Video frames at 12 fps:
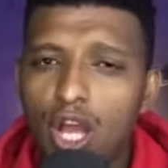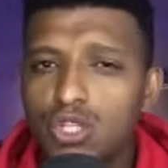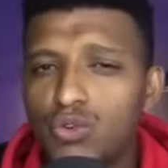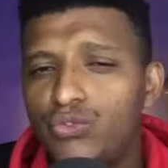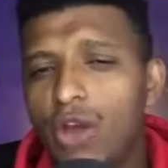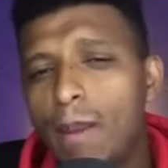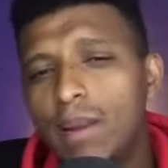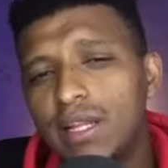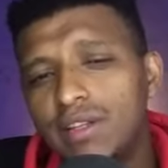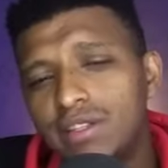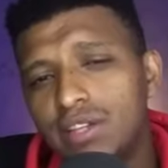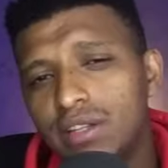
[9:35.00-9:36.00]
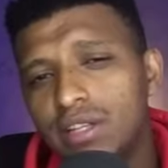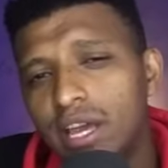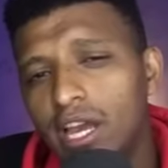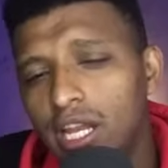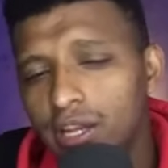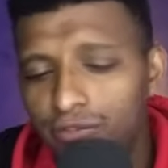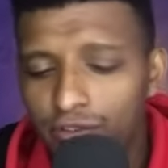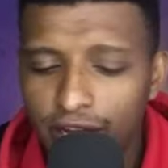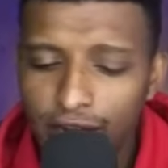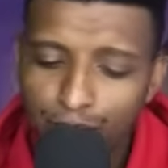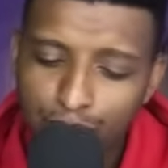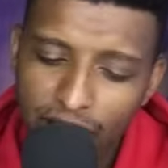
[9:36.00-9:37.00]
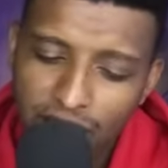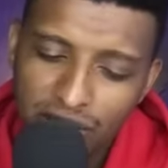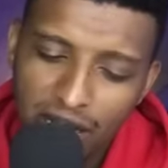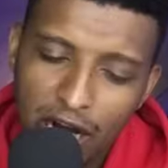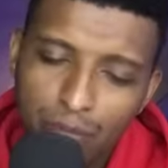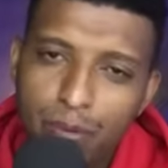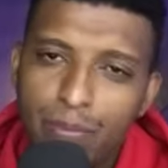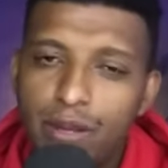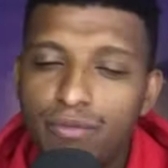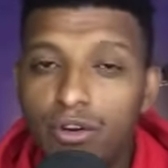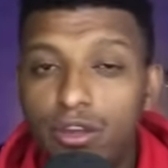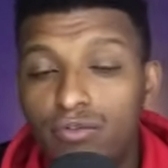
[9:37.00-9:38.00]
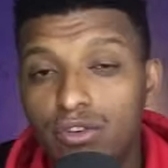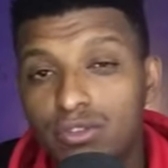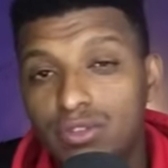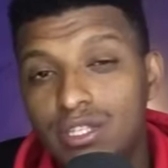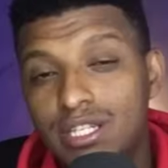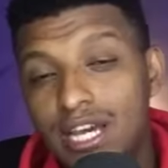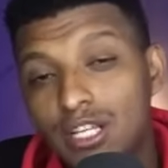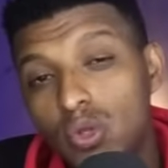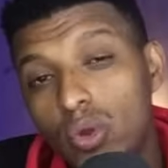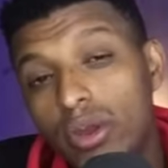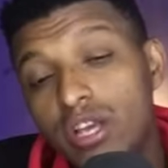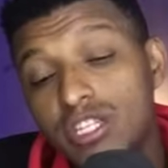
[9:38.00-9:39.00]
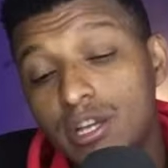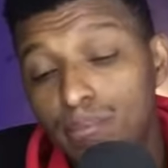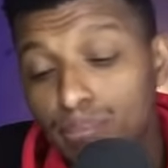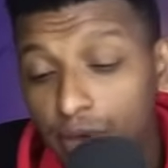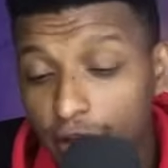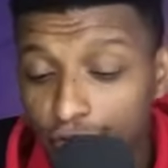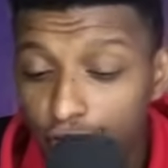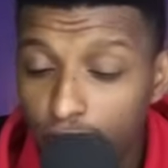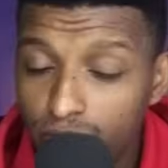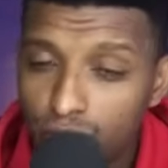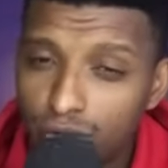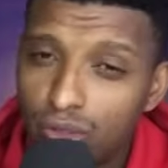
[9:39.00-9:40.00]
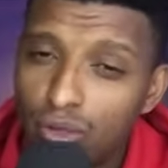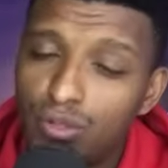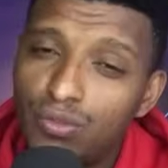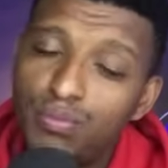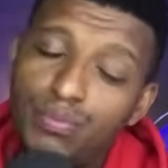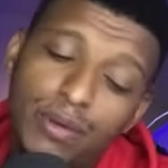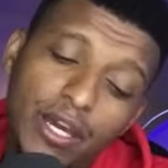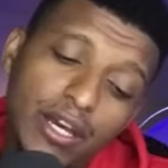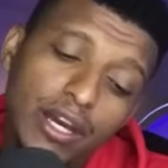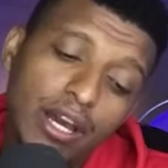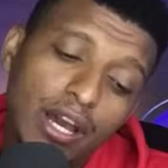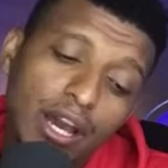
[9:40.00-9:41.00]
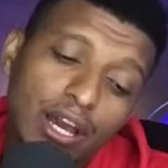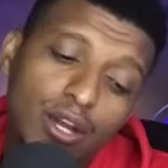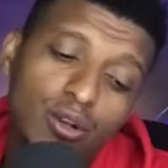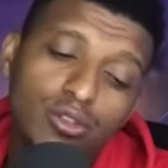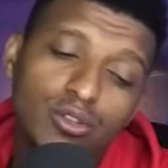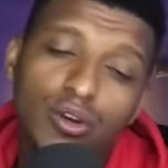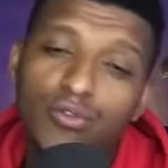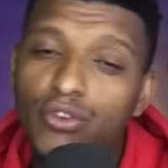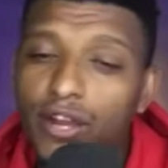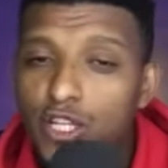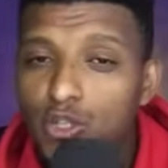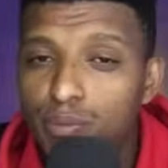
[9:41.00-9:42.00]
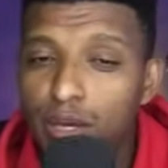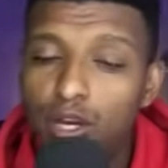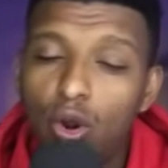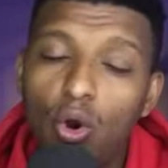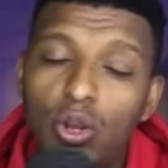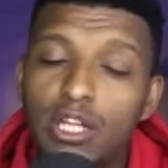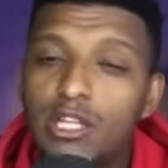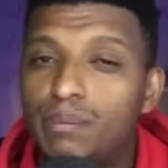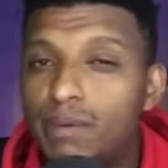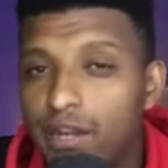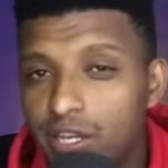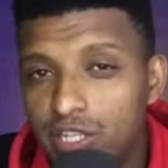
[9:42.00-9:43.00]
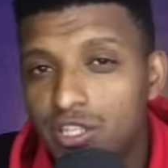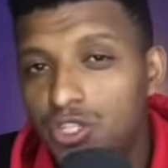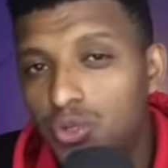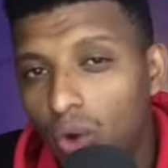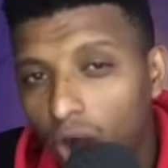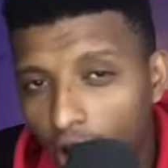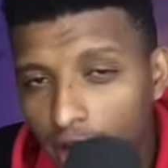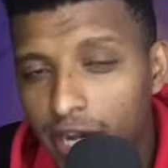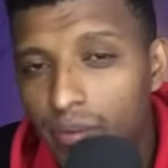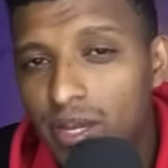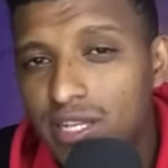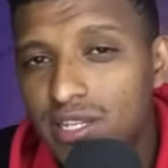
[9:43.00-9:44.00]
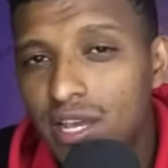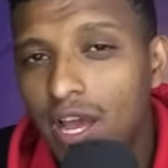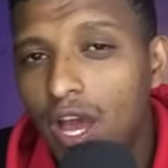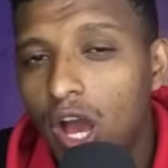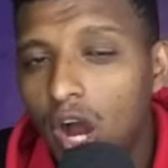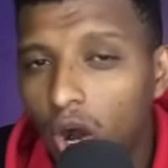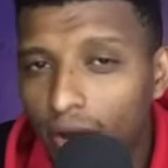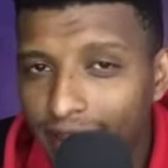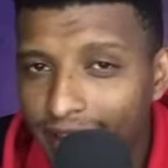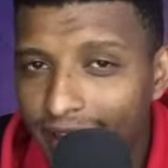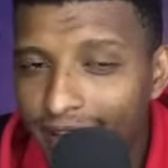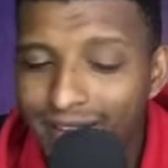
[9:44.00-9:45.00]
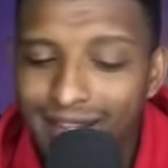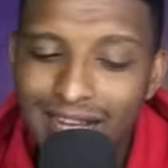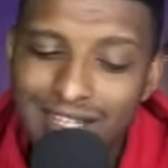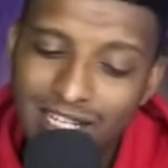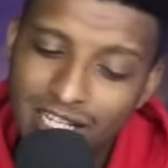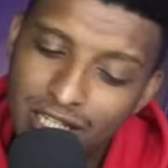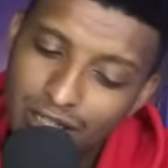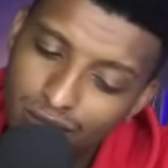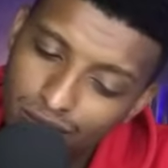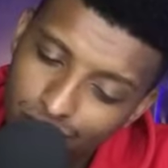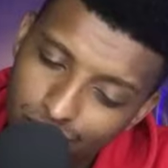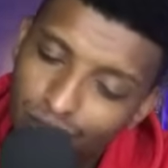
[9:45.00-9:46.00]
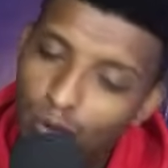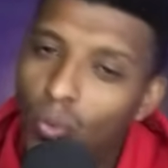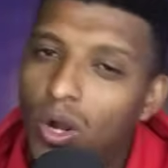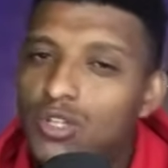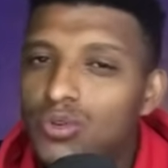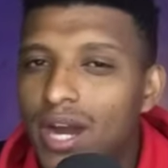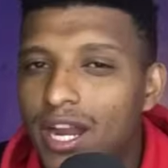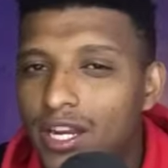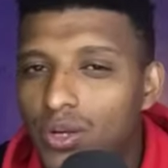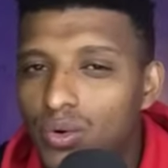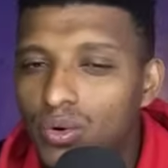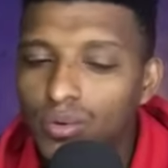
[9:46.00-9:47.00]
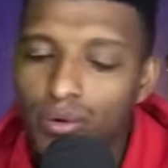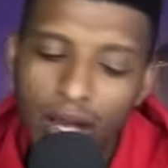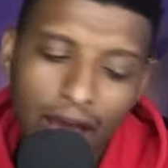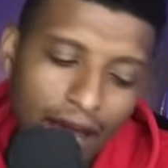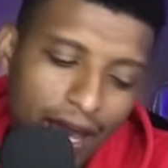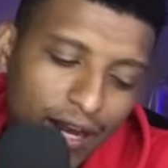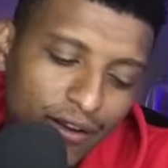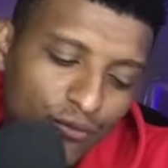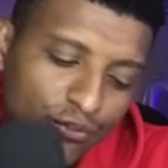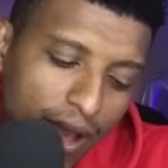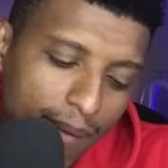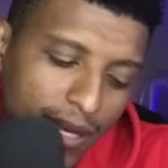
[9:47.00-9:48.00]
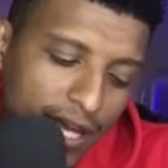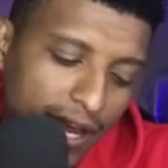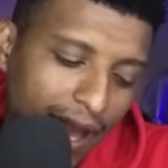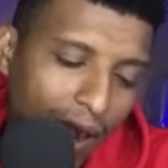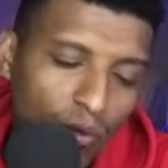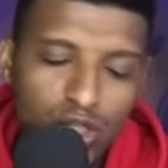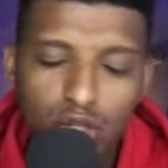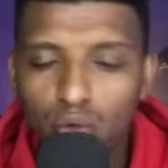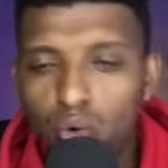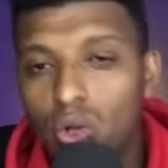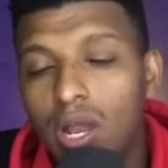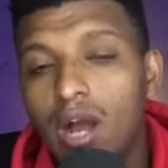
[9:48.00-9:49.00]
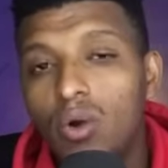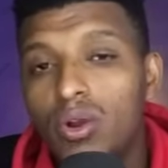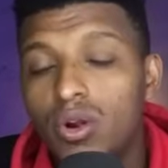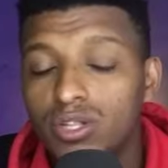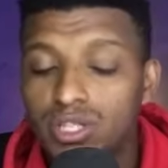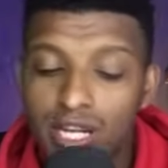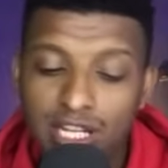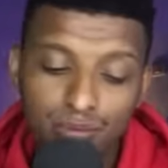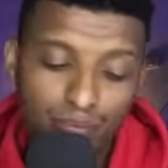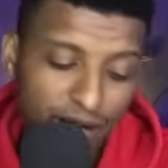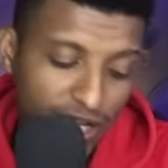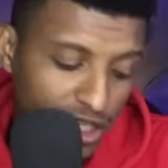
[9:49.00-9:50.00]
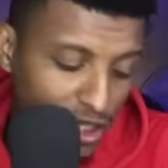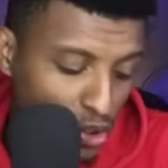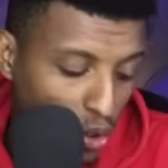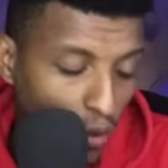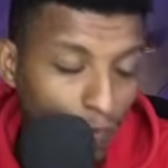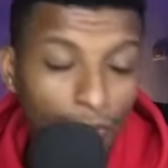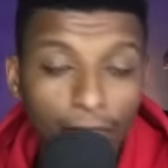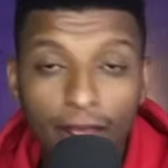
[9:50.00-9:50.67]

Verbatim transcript: so family, these are the 11 picks that I prepared for you for today so you guys can pick from. So do not to pick, you know, do not forget to pick only the predictions that you agree with. Okay, that's just what you got to do. And family, I wish you good luck on our today's prediction. So